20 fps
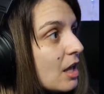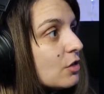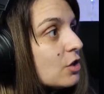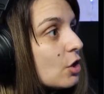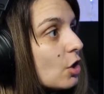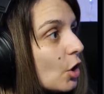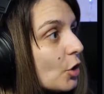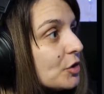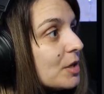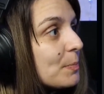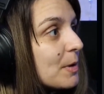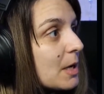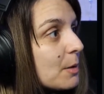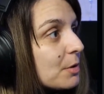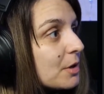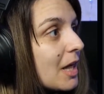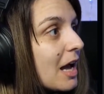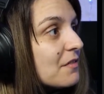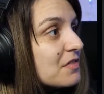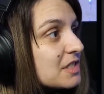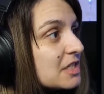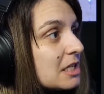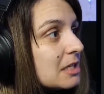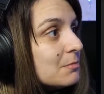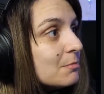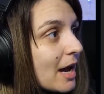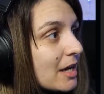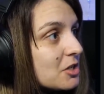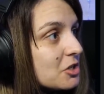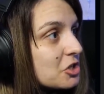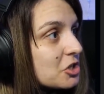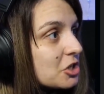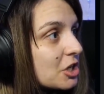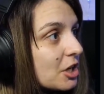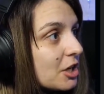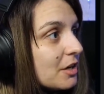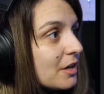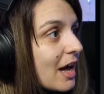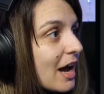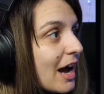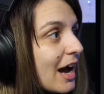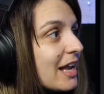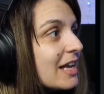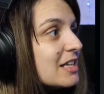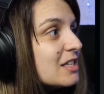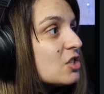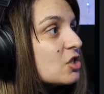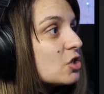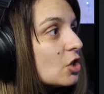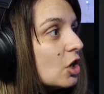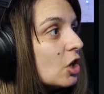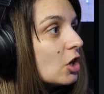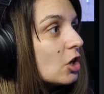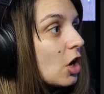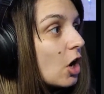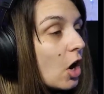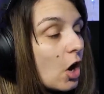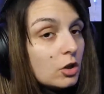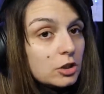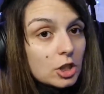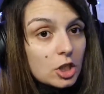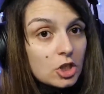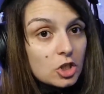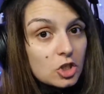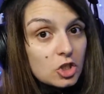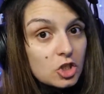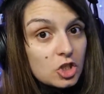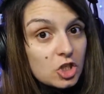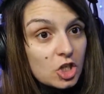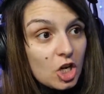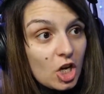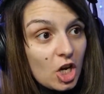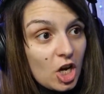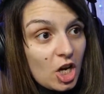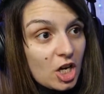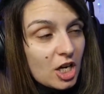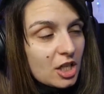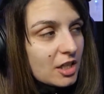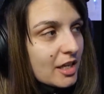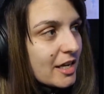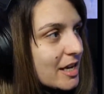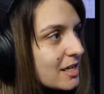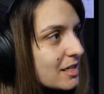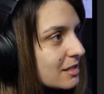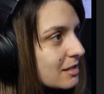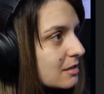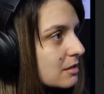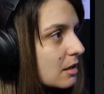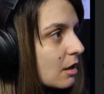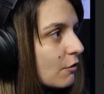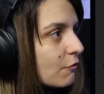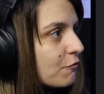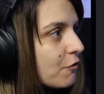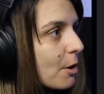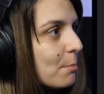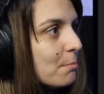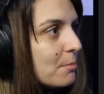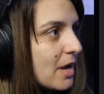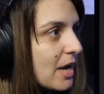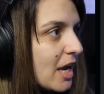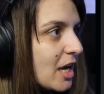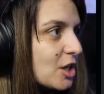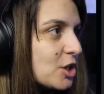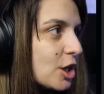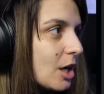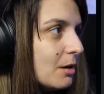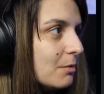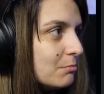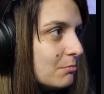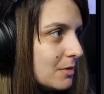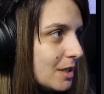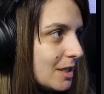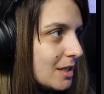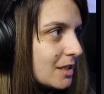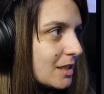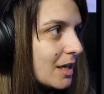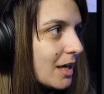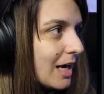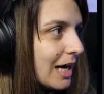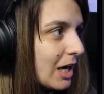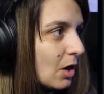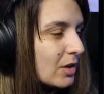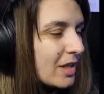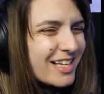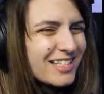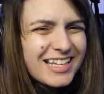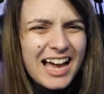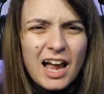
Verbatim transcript: The only people I've seen mention that is so-called journalists for major media outlets.